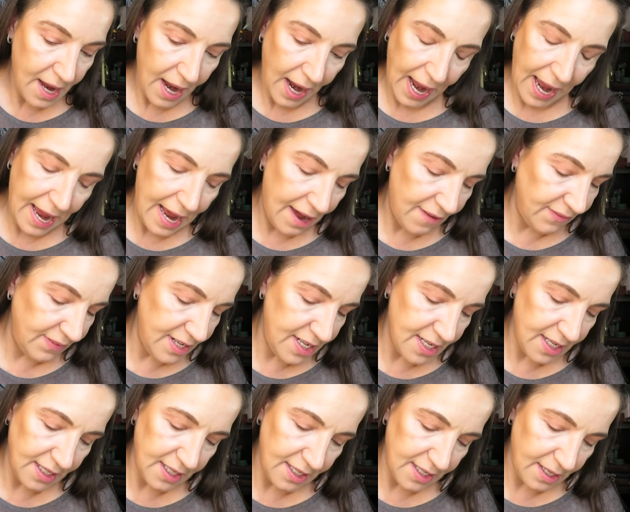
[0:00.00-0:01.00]
I haven't
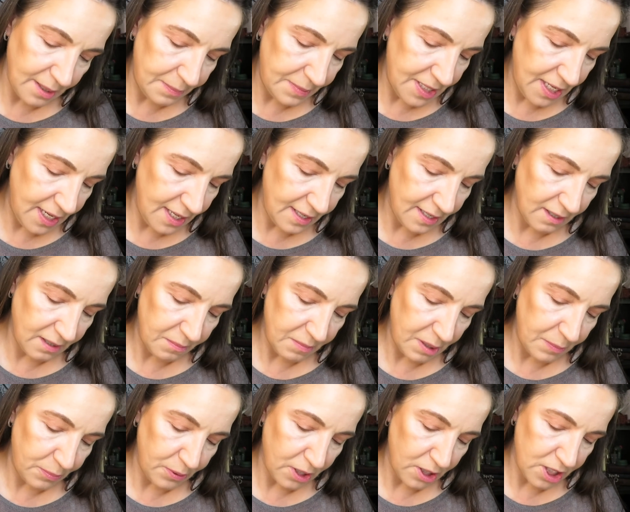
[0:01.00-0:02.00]
done an update on
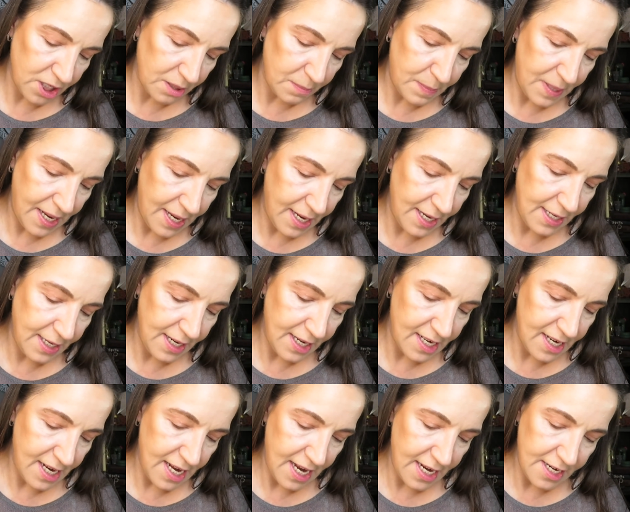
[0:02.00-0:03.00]
my project pan
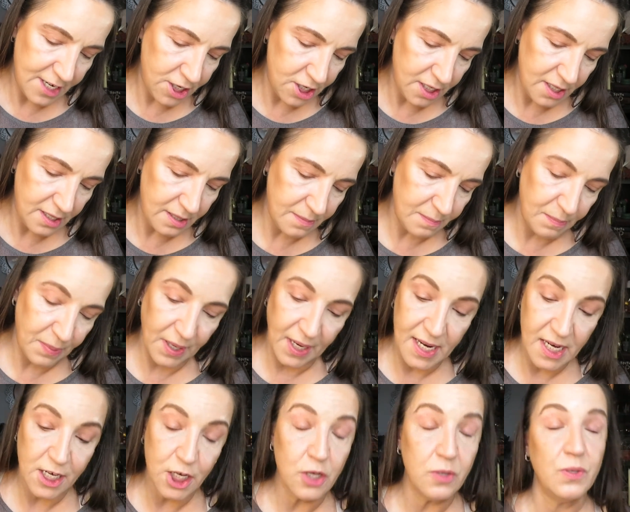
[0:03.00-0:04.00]
in ages, but I
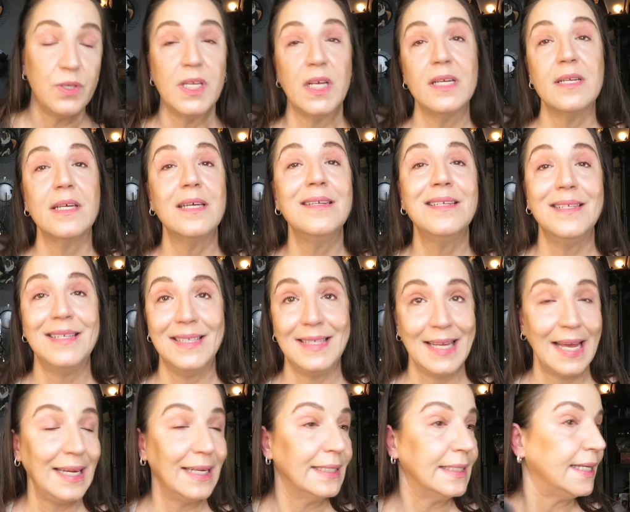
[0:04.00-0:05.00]
use it
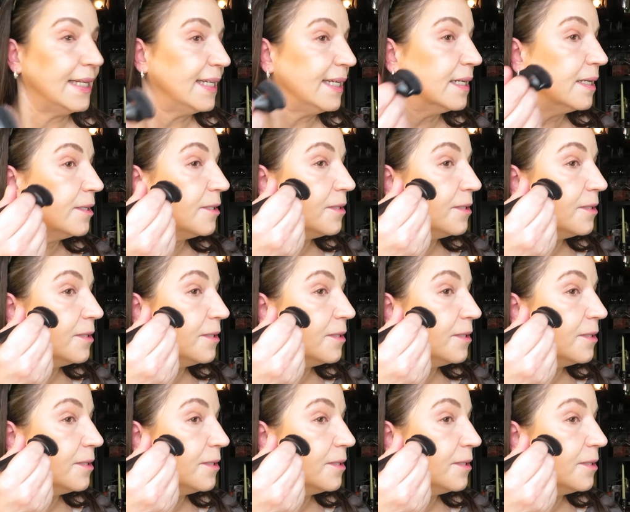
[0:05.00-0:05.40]
daily.